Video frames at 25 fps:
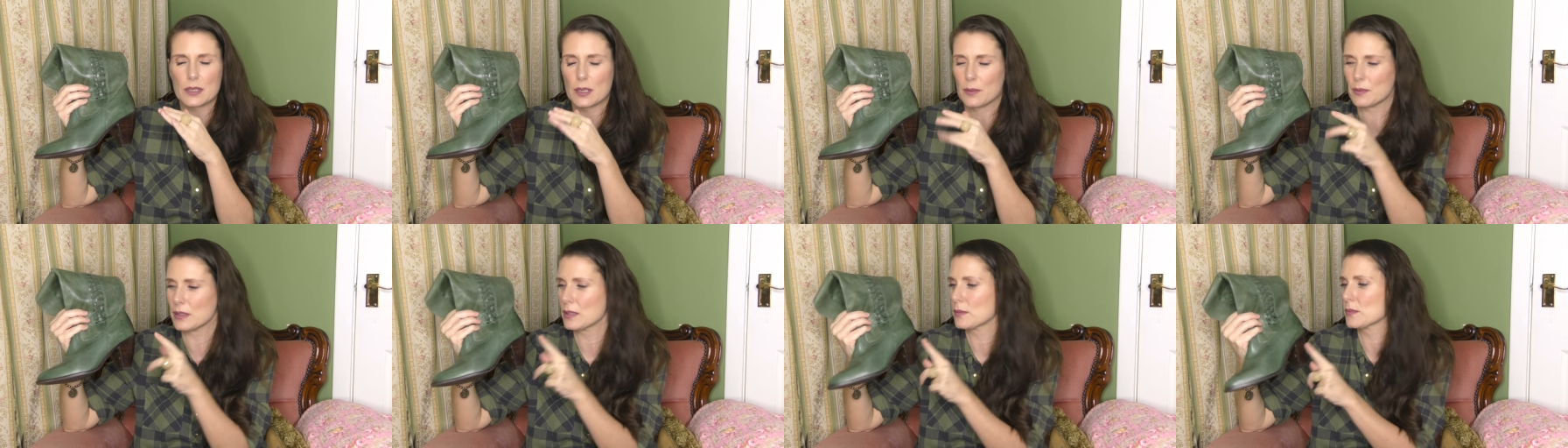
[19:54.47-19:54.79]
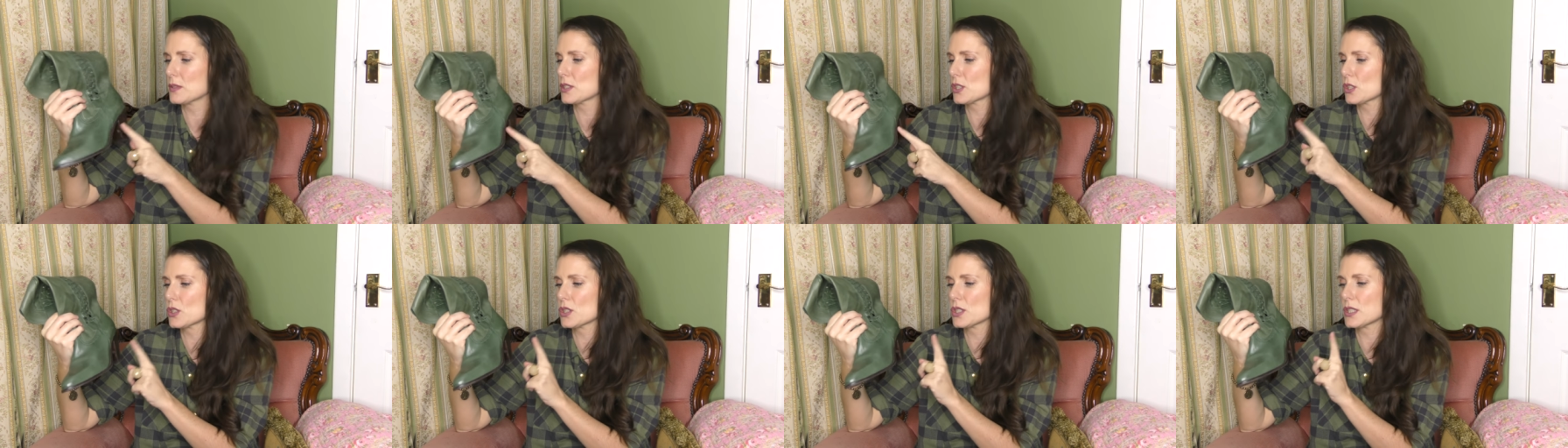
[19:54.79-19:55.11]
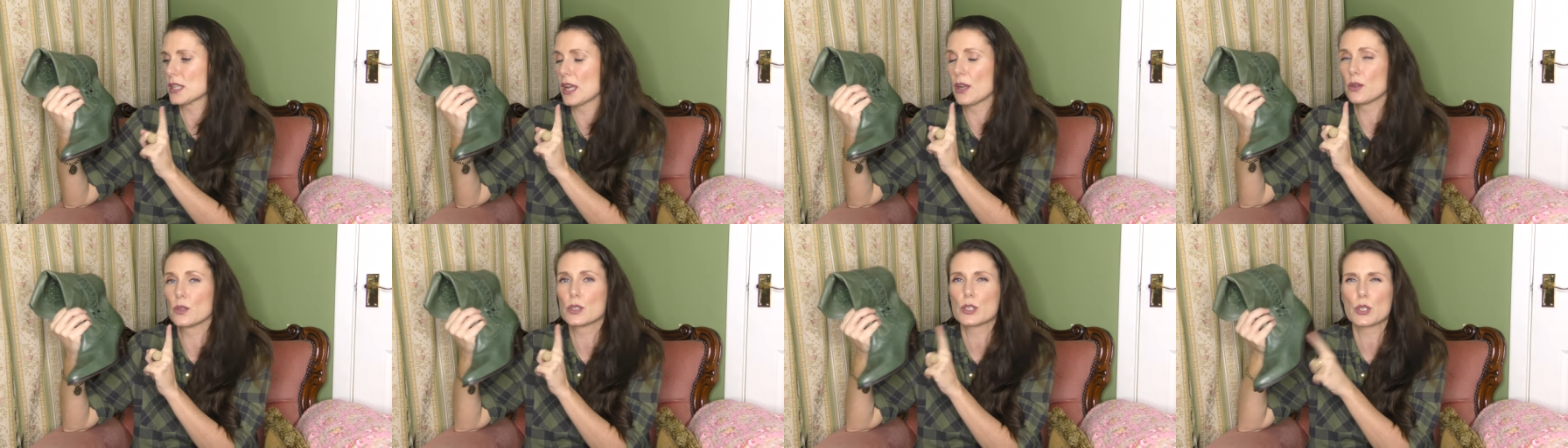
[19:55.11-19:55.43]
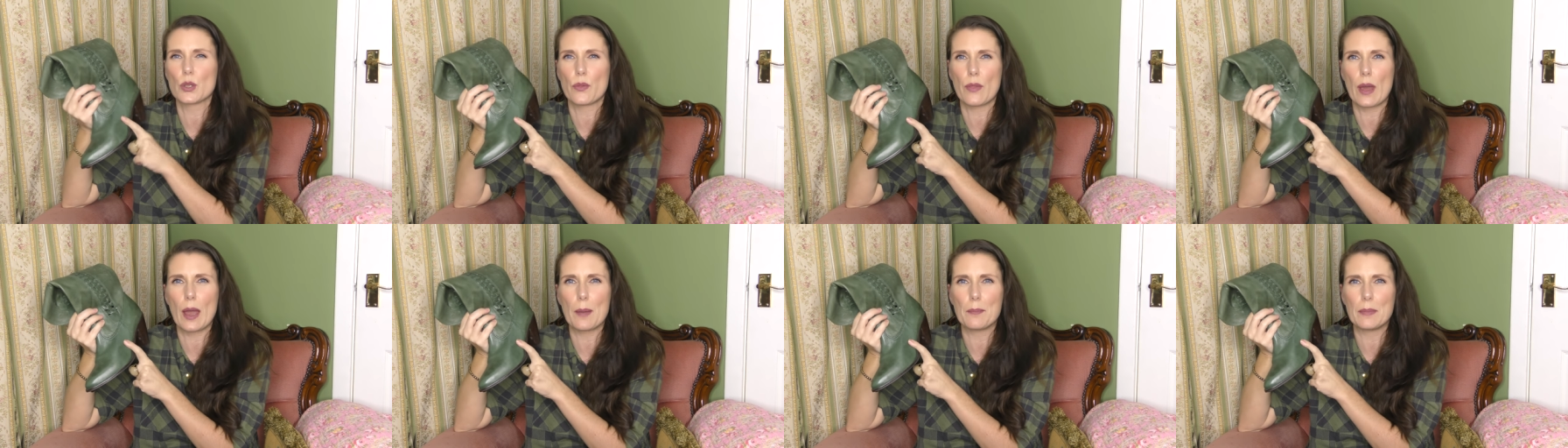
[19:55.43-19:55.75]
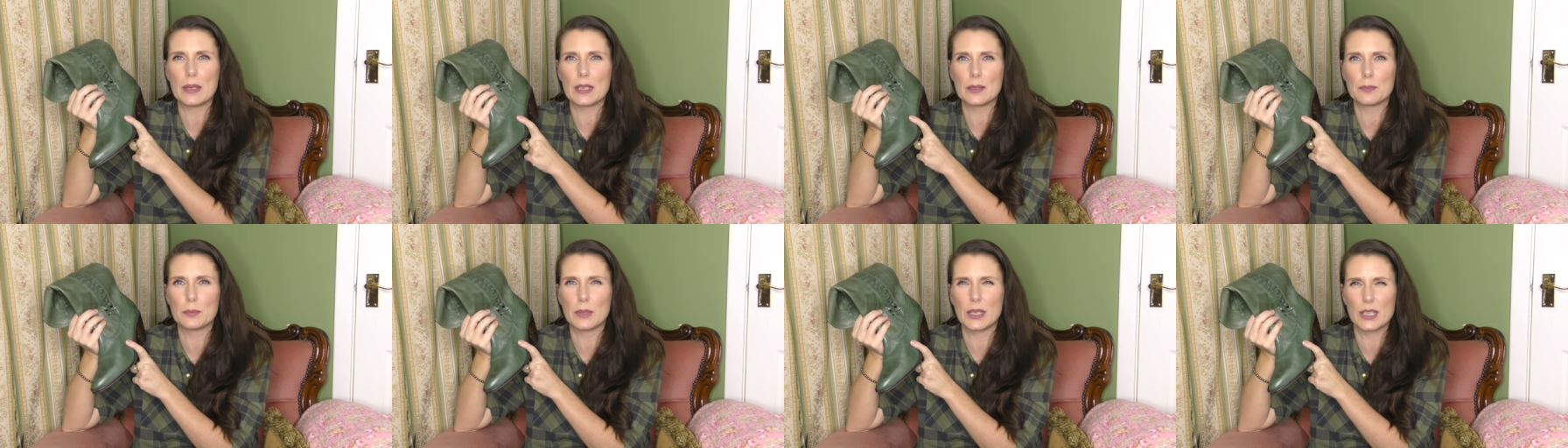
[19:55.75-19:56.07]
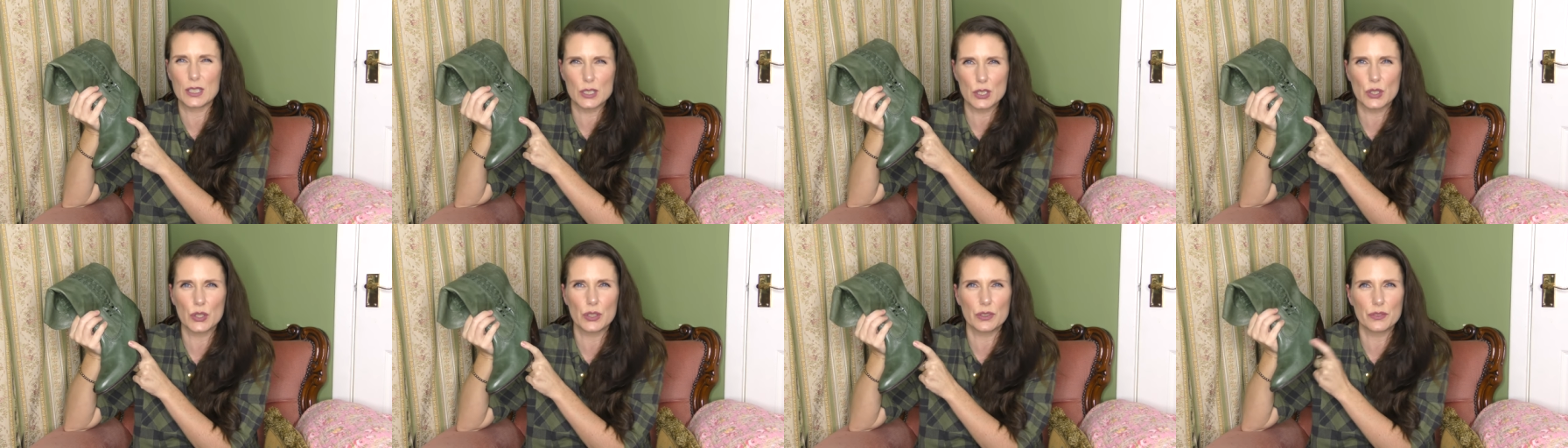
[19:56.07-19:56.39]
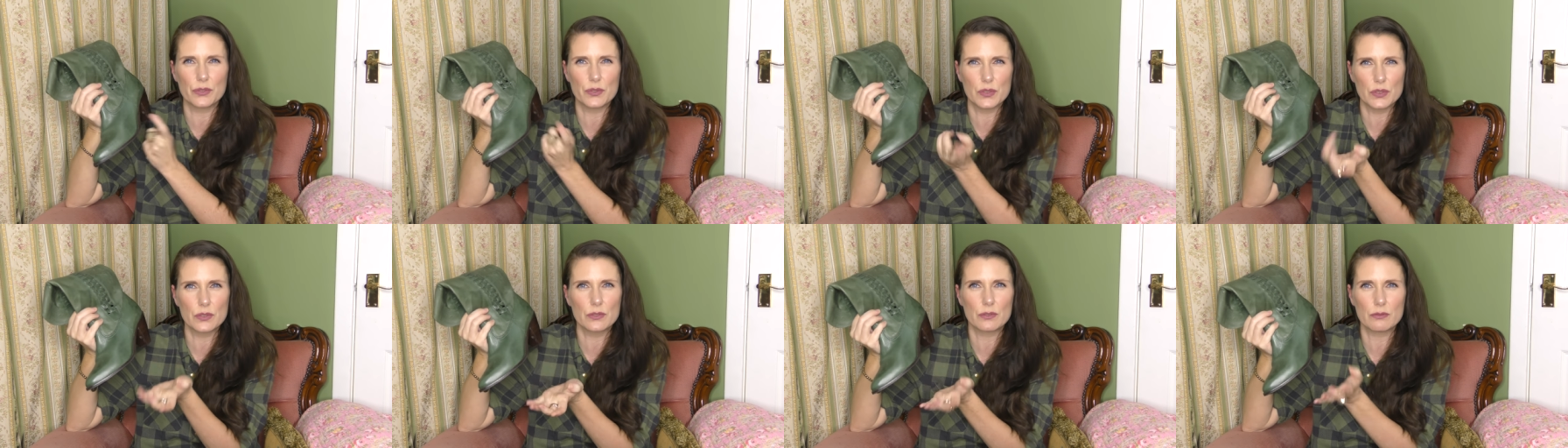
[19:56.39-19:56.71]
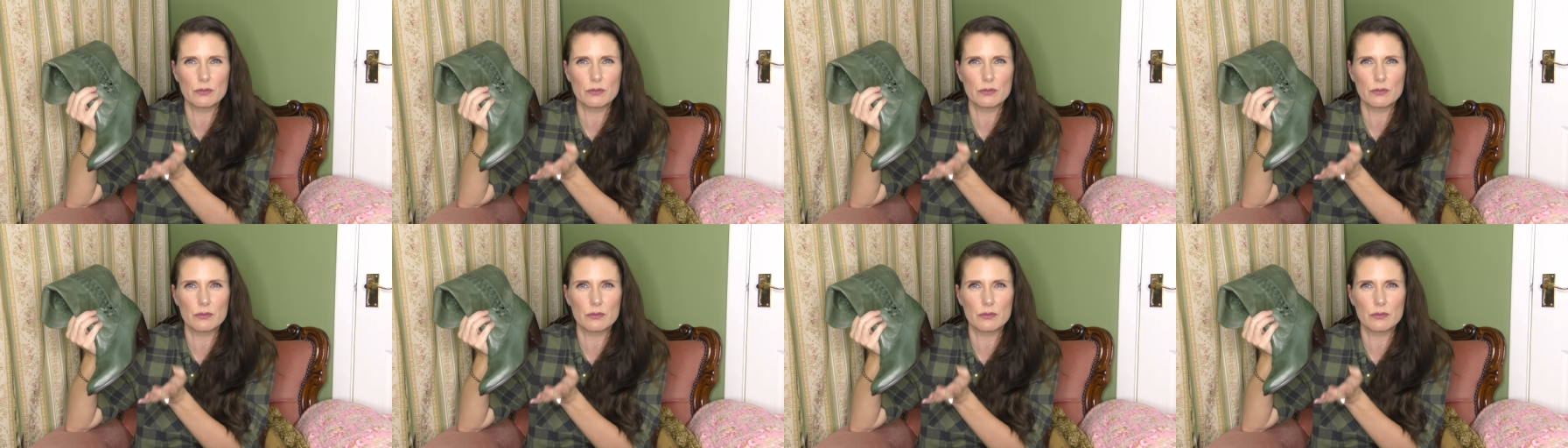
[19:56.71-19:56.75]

sometimes goes down. So that made me sort of